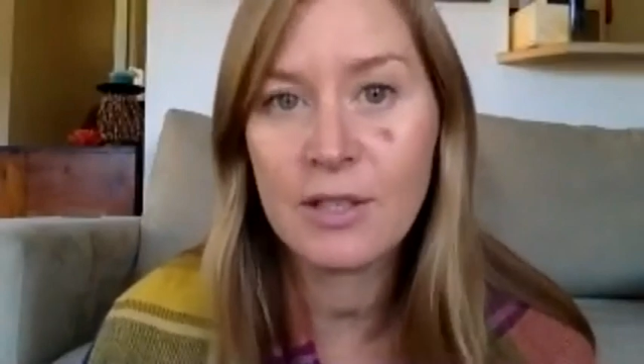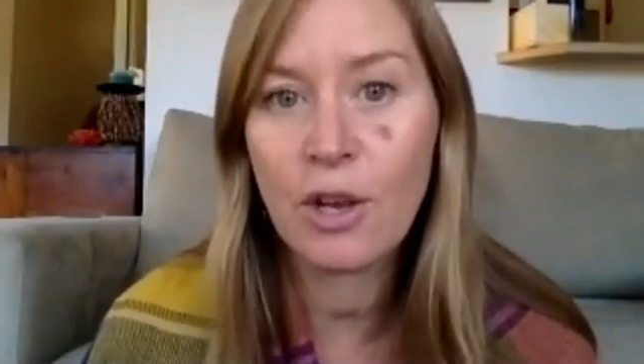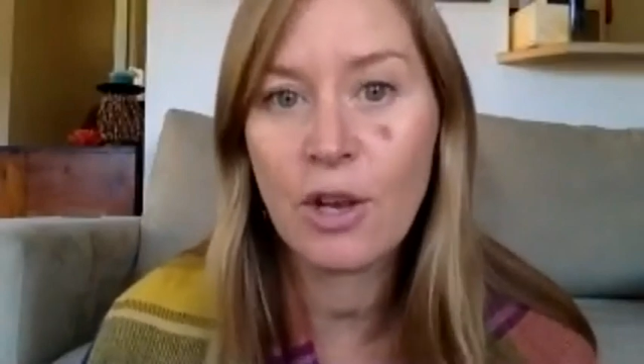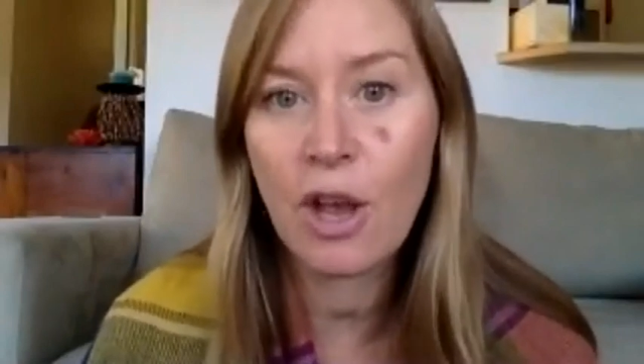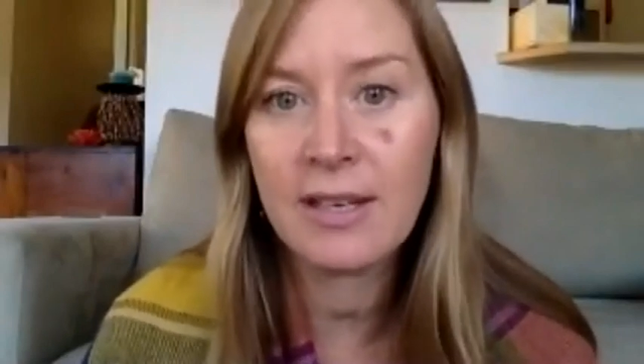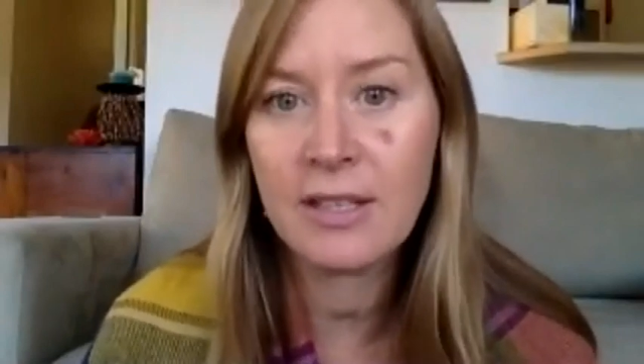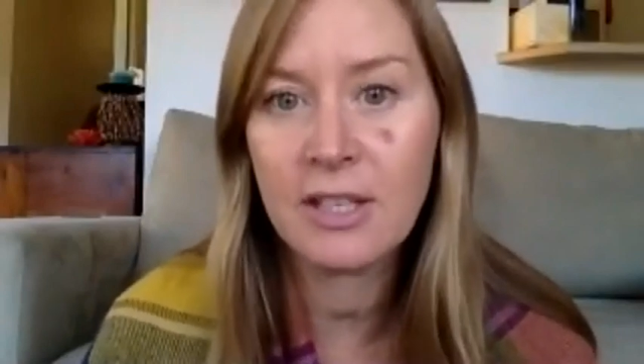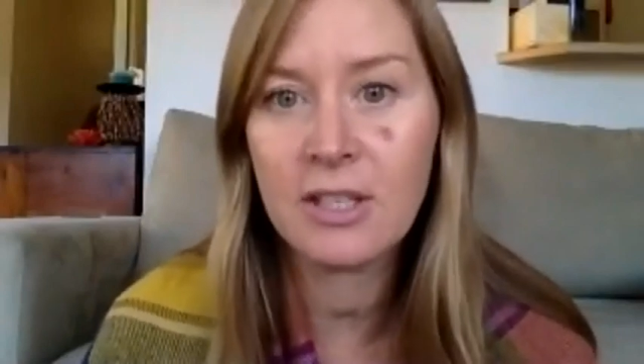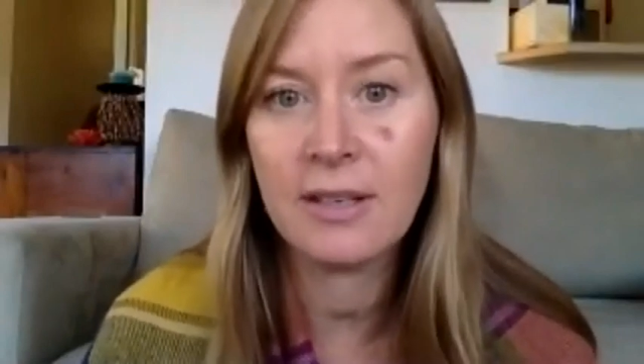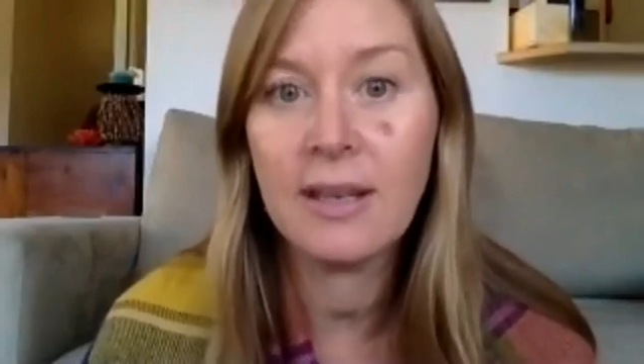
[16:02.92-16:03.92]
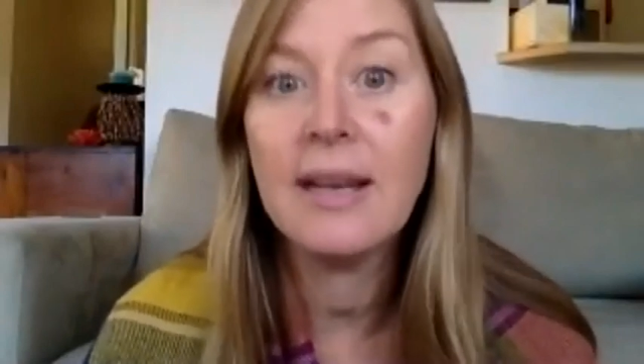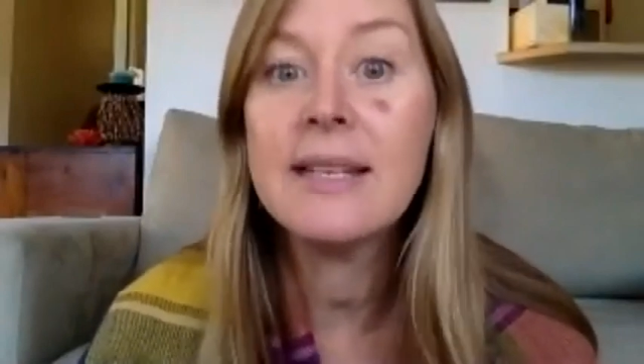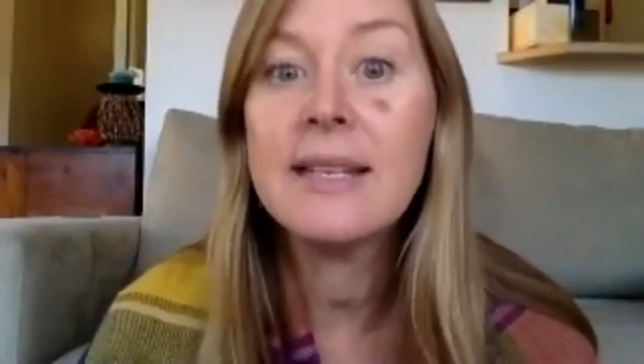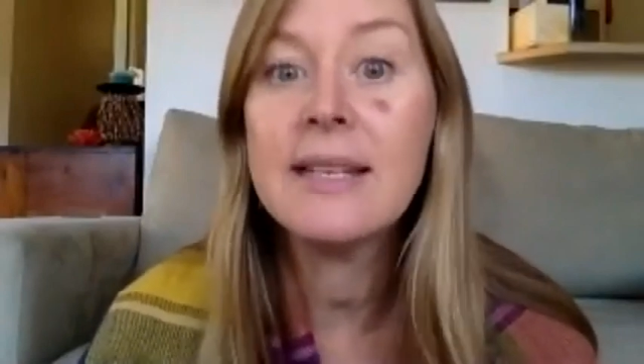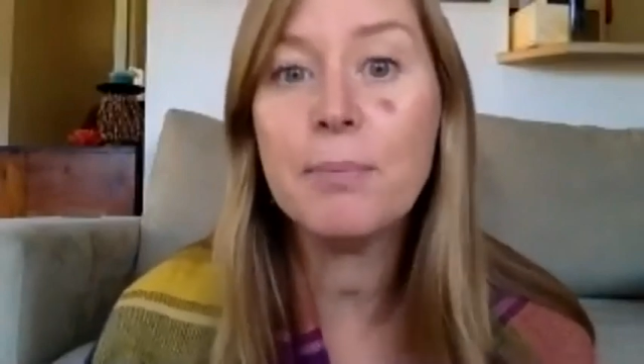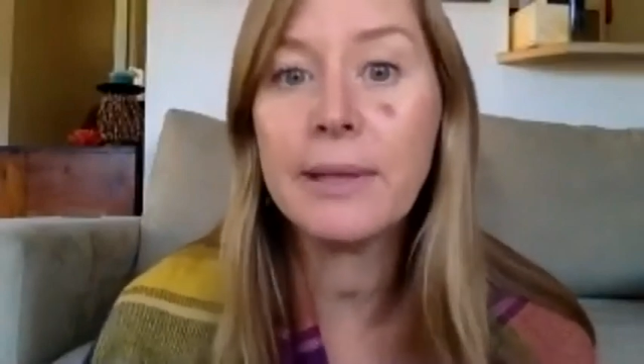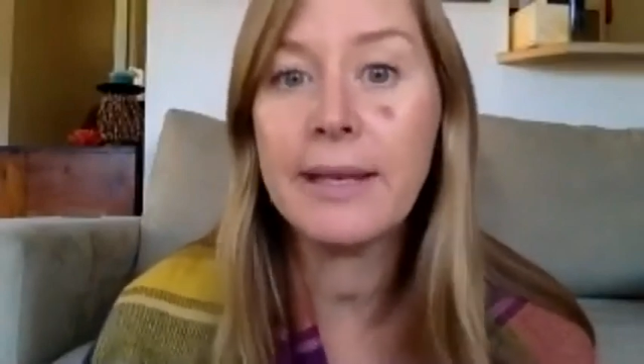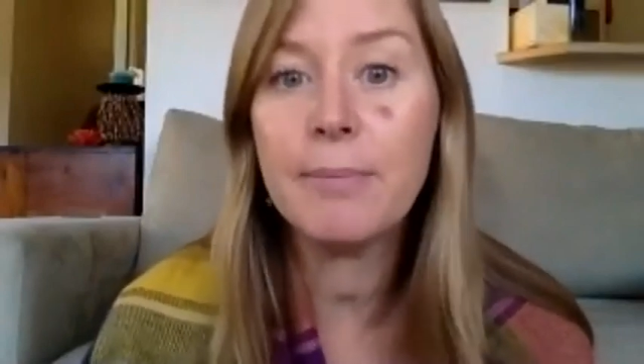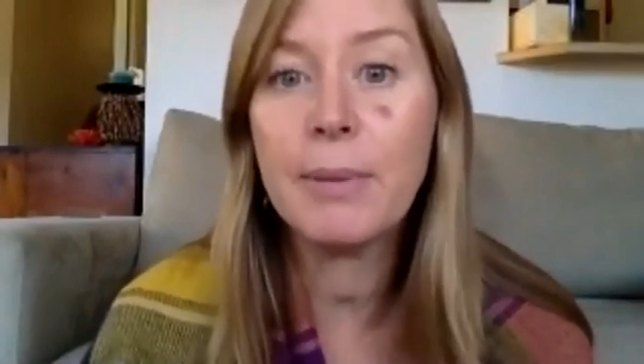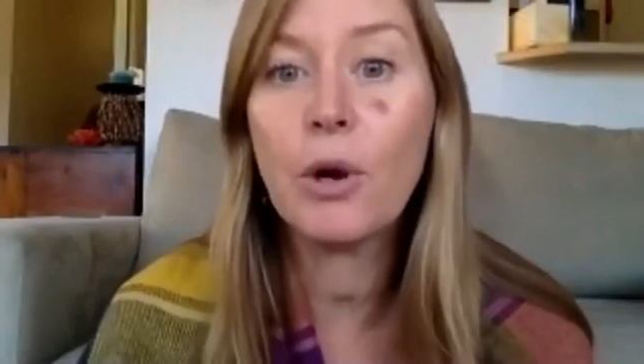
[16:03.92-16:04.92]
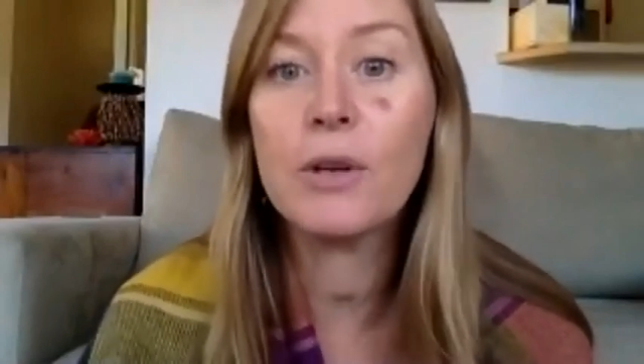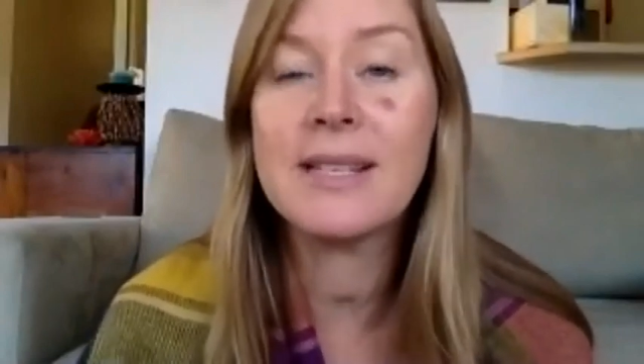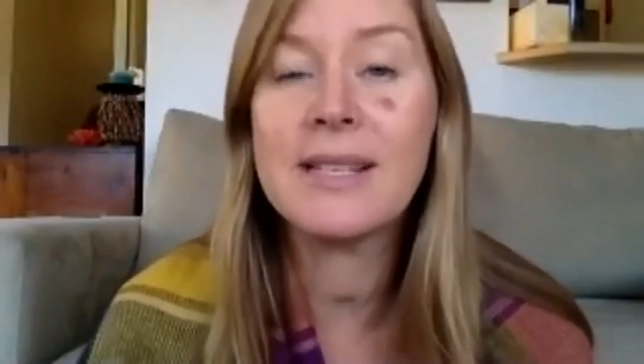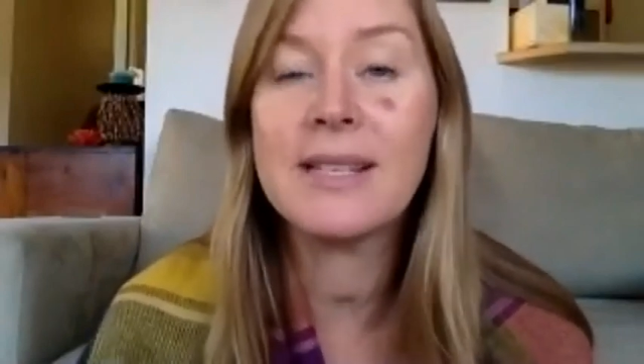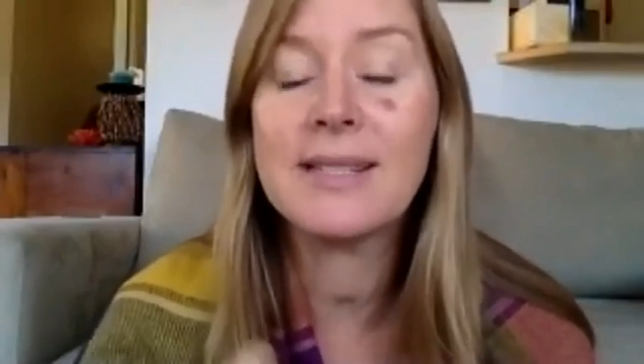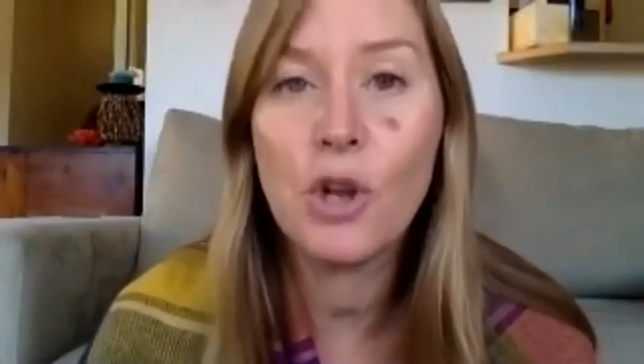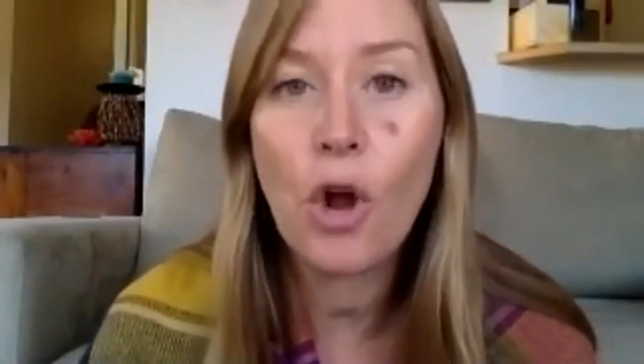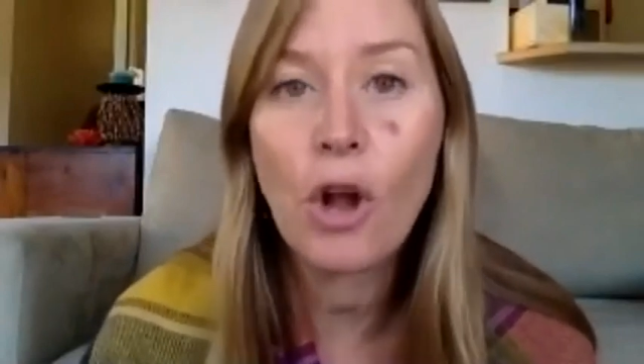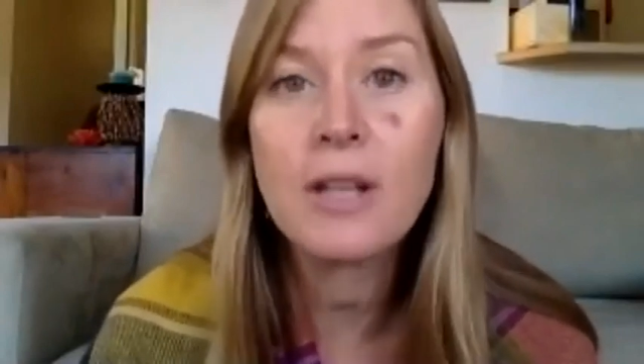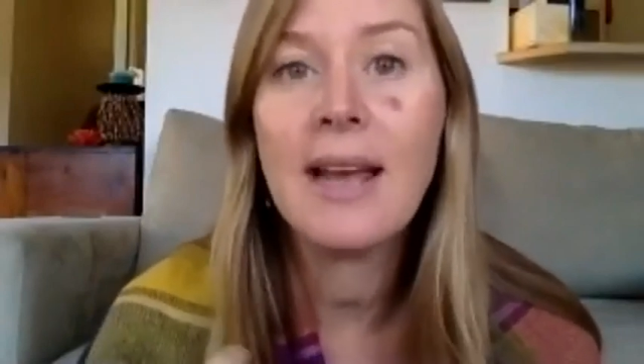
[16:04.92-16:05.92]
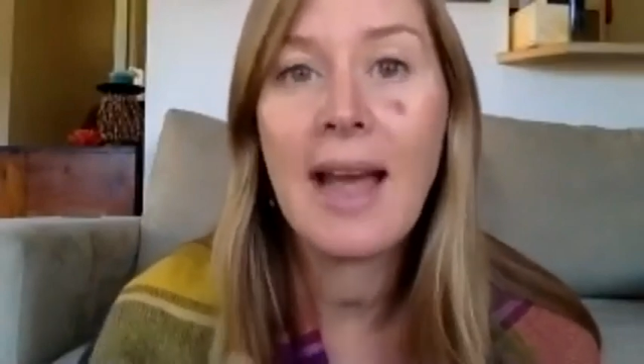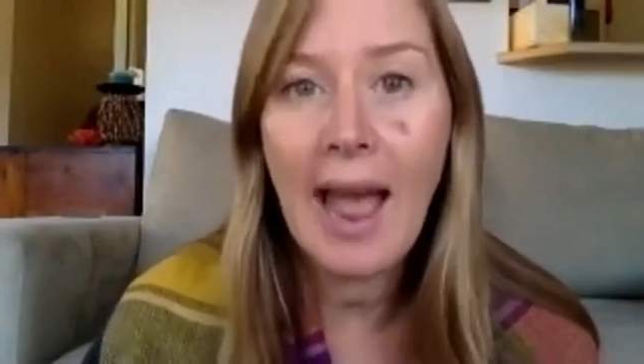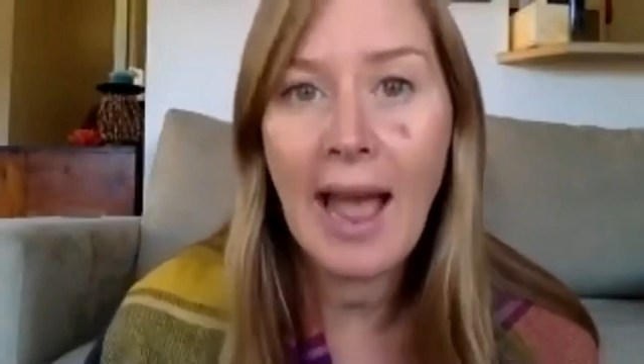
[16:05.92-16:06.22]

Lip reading: a scurvy condition, simply because it does not